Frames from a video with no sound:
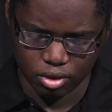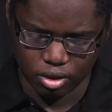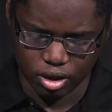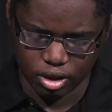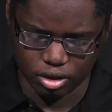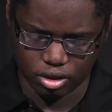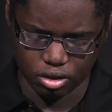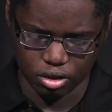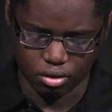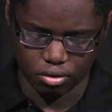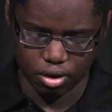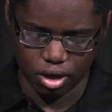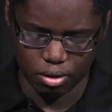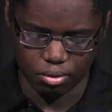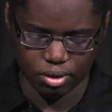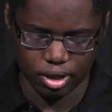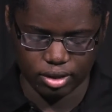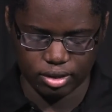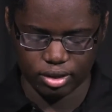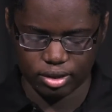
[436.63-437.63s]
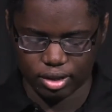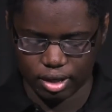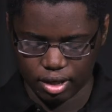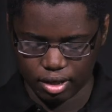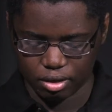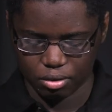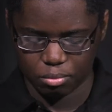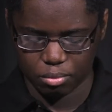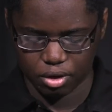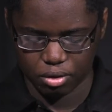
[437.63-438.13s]
And so I would like to
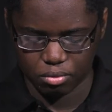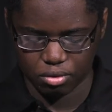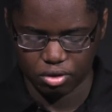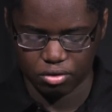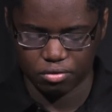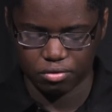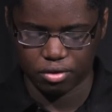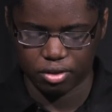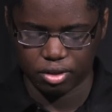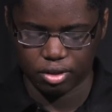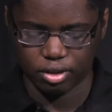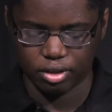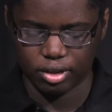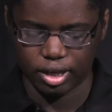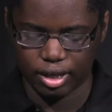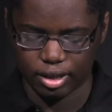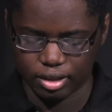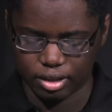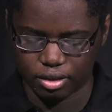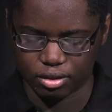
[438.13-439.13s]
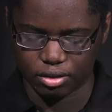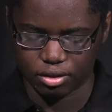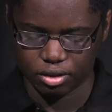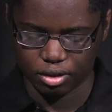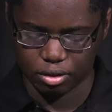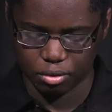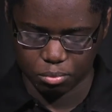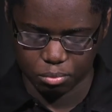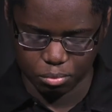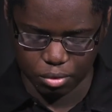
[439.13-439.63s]
thank Mayor Woodfin, thank the
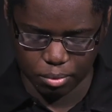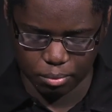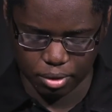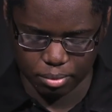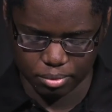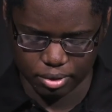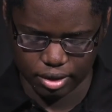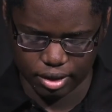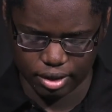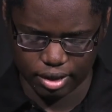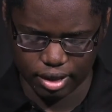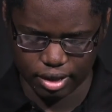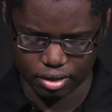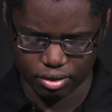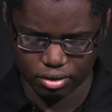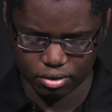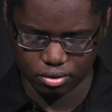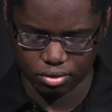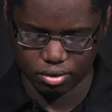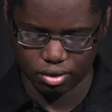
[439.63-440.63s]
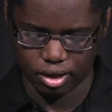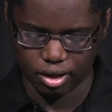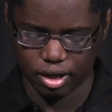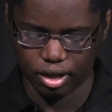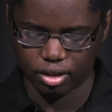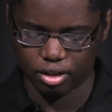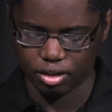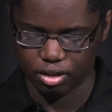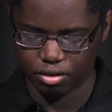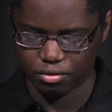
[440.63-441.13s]
city, Birmingham City Council, and
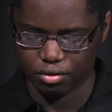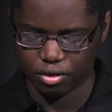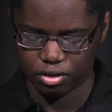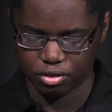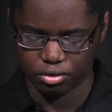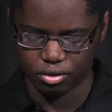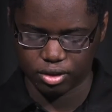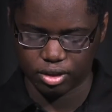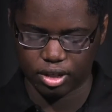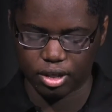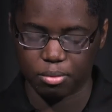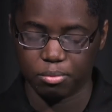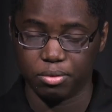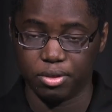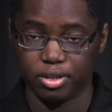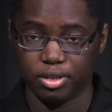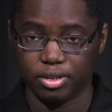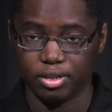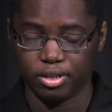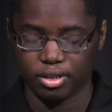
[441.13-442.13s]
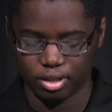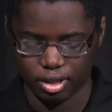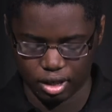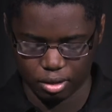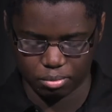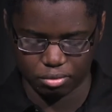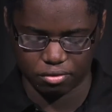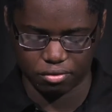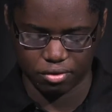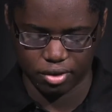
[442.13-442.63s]
other individuals and companies that are
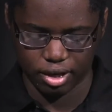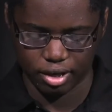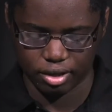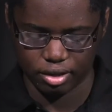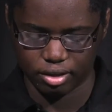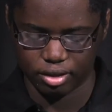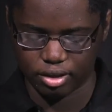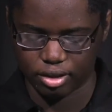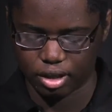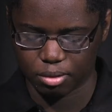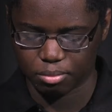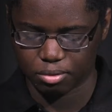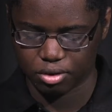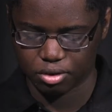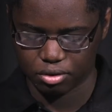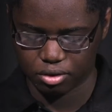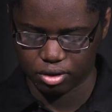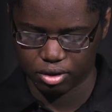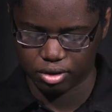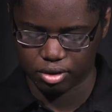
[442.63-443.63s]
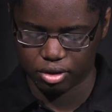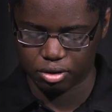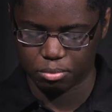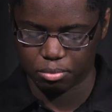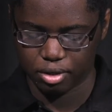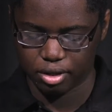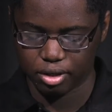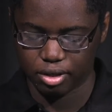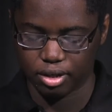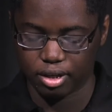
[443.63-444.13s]
providing these opportunities to
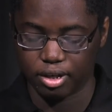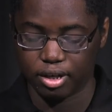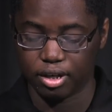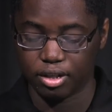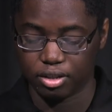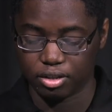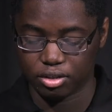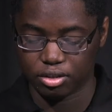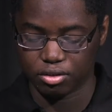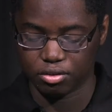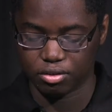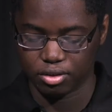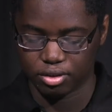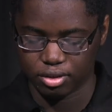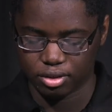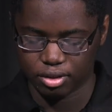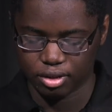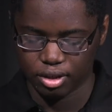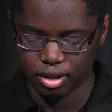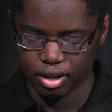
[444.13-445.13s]
me and other students